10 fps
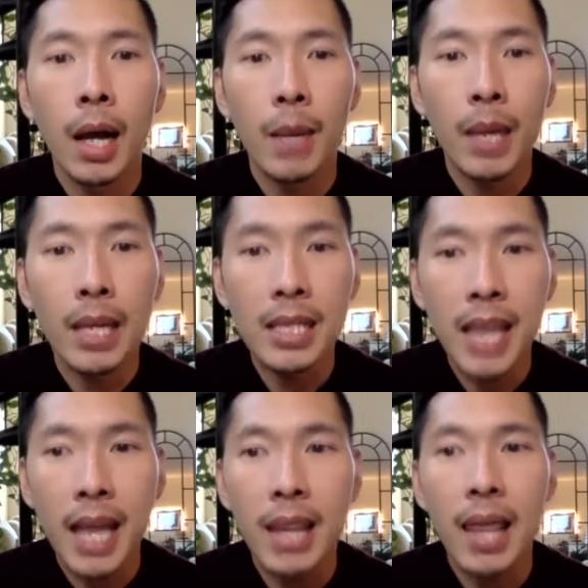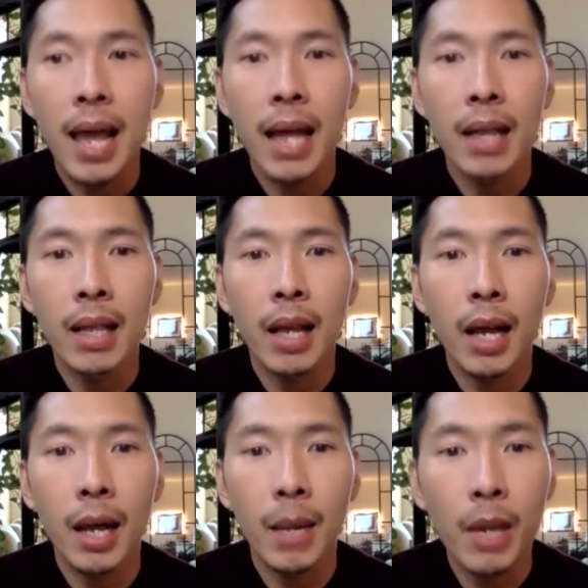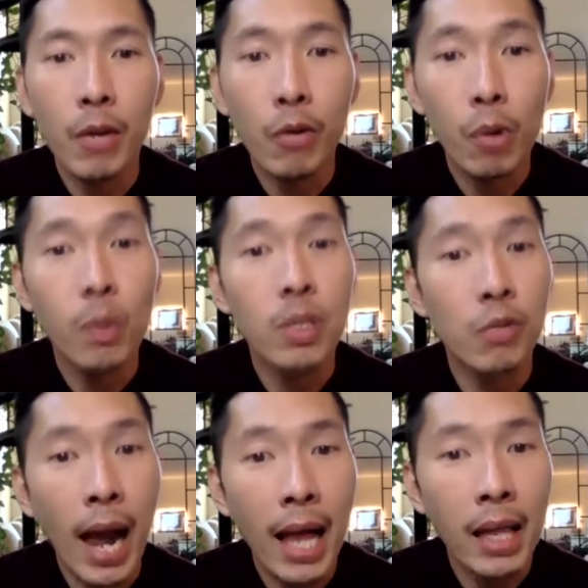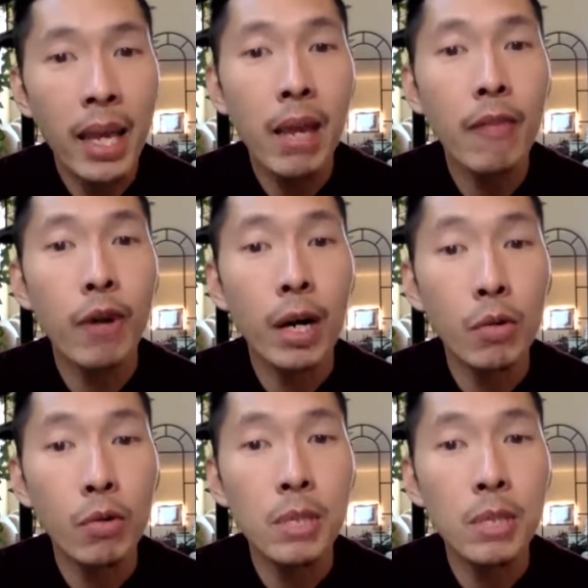He said that he was rallying for a new